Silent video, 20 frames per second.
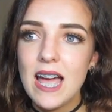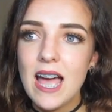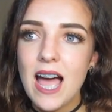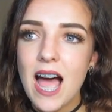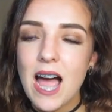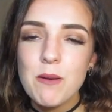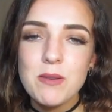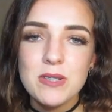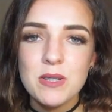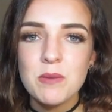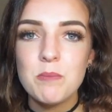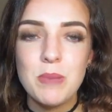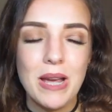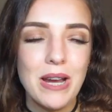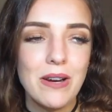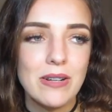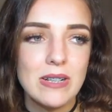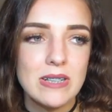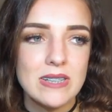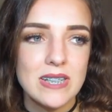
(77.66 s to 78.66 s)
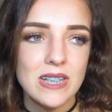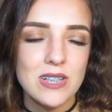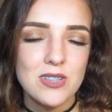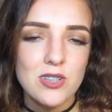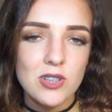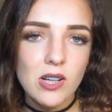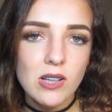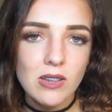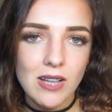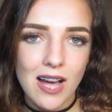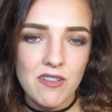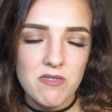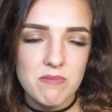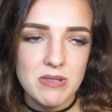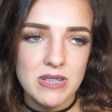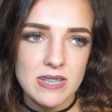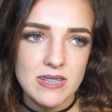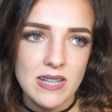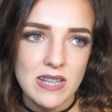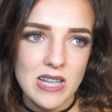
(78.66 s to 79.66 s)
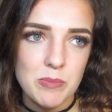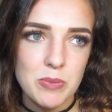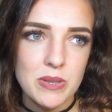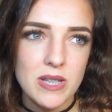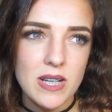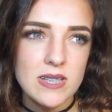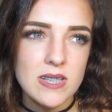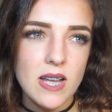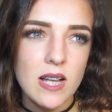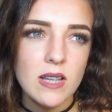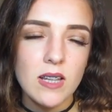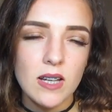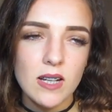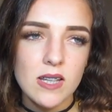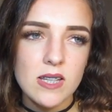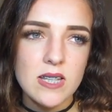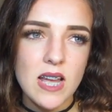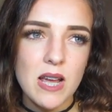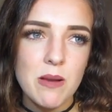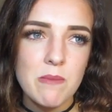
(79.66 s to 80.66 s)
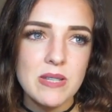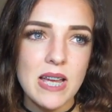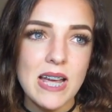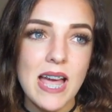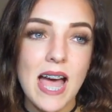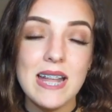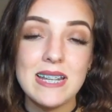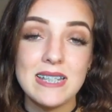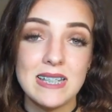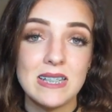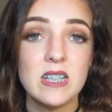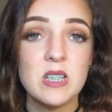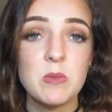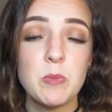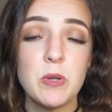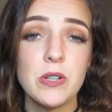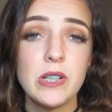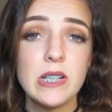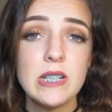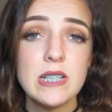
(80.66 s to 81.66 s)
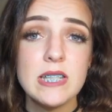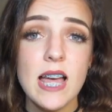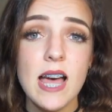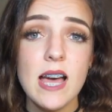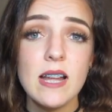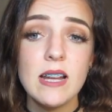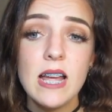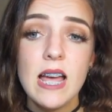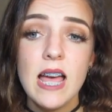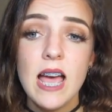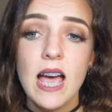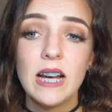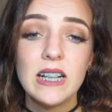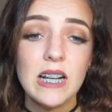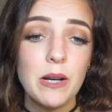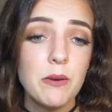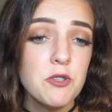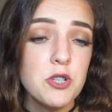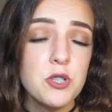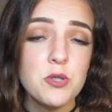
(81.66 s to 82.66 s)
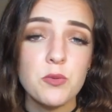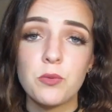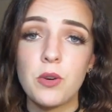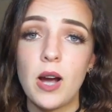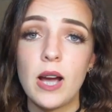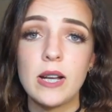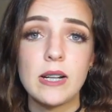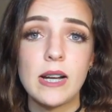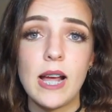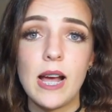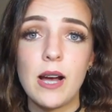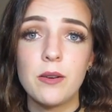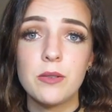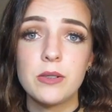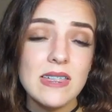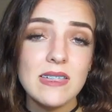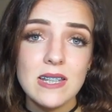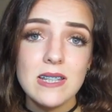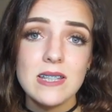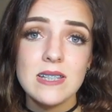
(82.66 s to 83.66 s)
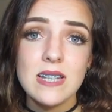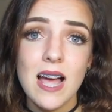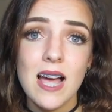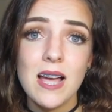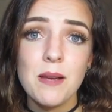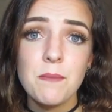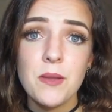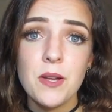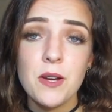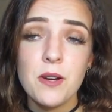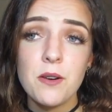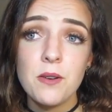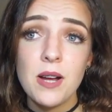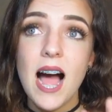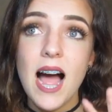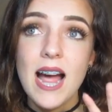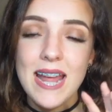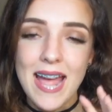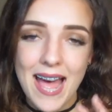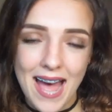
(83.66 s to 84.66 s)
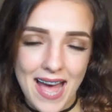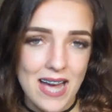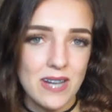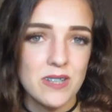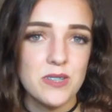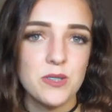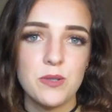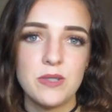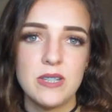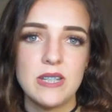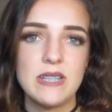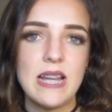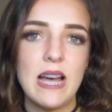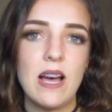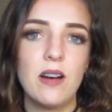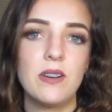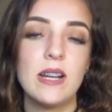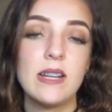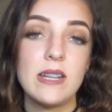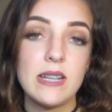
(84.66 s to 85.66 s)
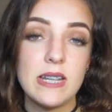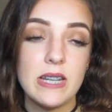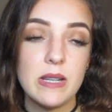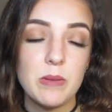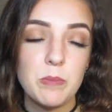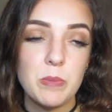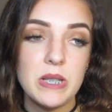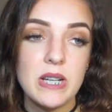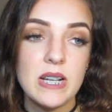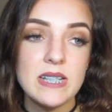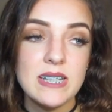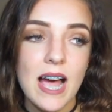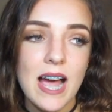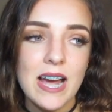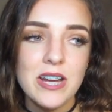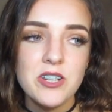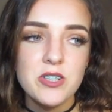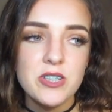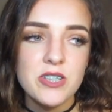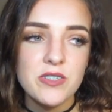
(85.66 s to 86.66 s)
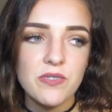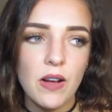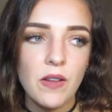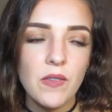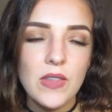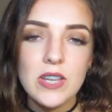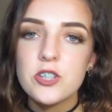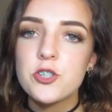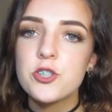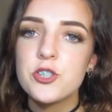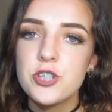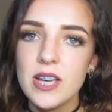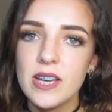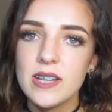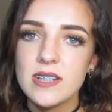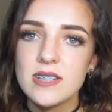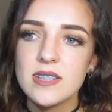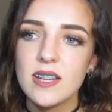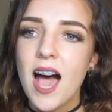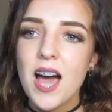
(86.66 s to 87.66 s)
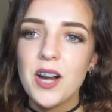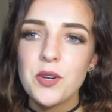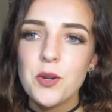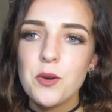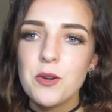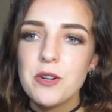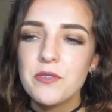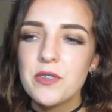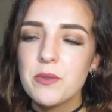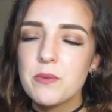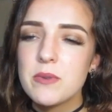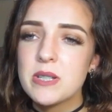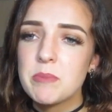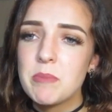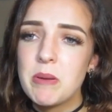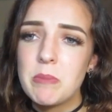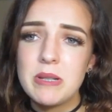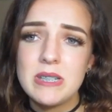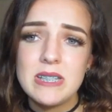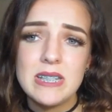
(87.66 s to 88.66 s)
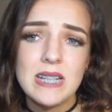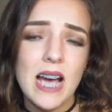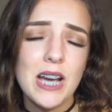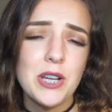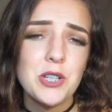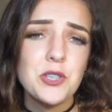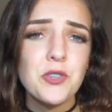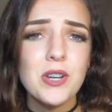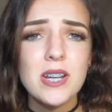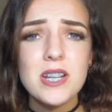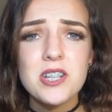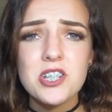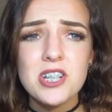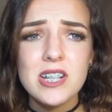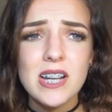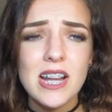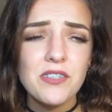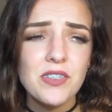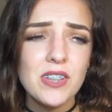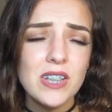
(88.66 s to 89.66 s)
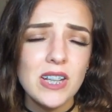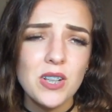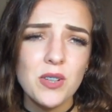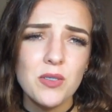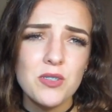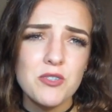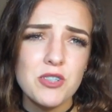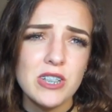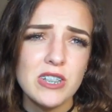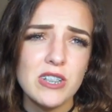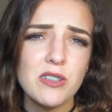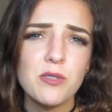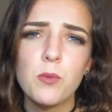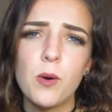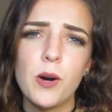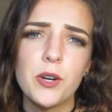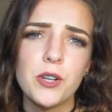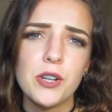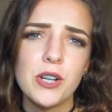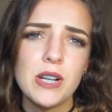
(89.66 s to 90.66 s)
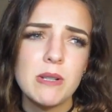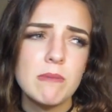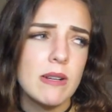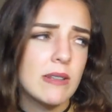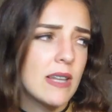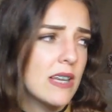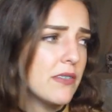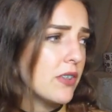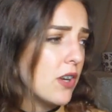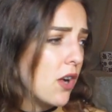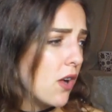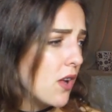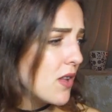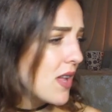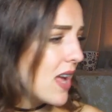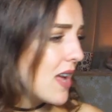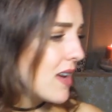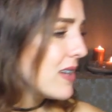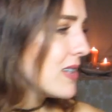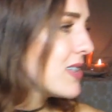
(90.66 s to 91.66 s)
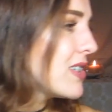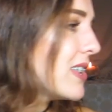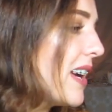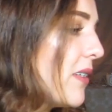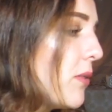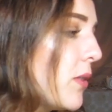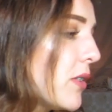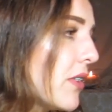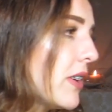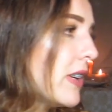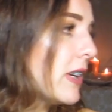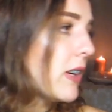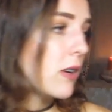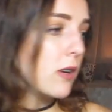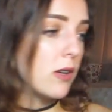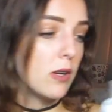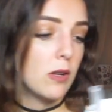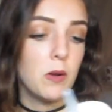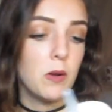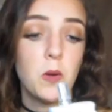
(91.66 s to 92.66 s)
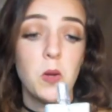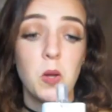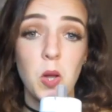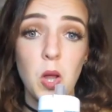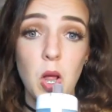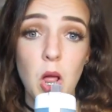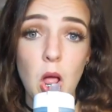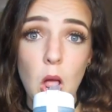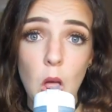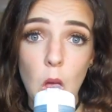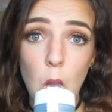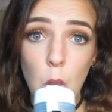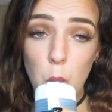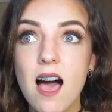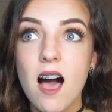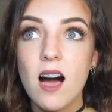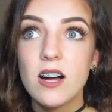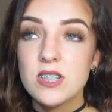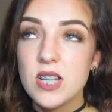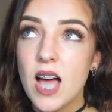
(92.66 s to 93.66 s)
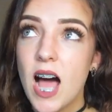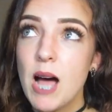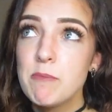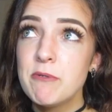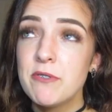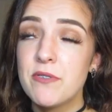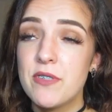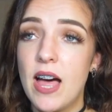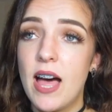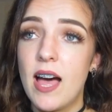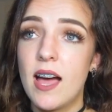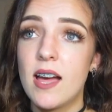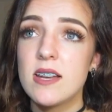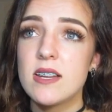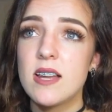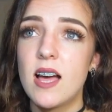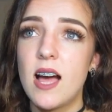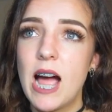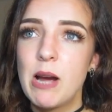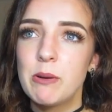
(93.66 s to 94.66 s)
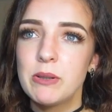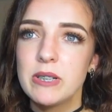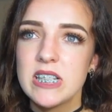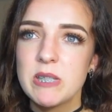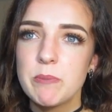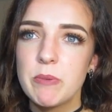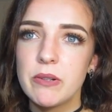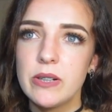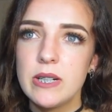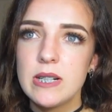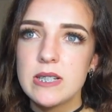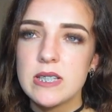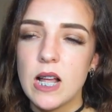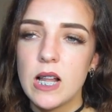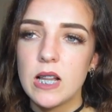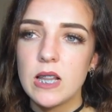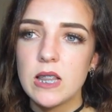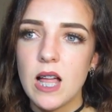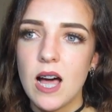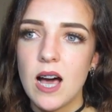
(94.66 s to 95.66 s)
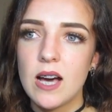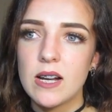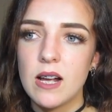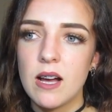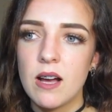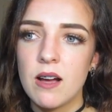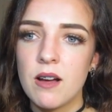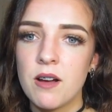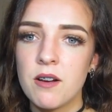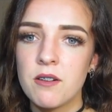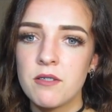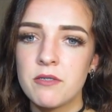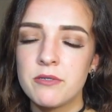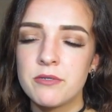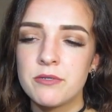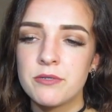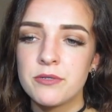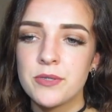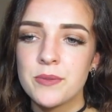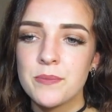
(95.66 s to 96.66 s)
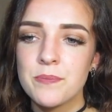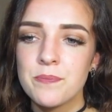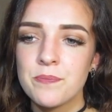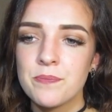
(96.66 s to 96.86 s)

I was embarrassed, like it took a lot for me to say that because a lot of the times I did experience that and I would just ride it out. This time though, I had to sit down and eat because I just felt like shit. I don't know if it was maybe dehydration. I feel like I don't drink enough water in my life at all. I actually have water right here. Woo! On top of that, I would experience a lot of...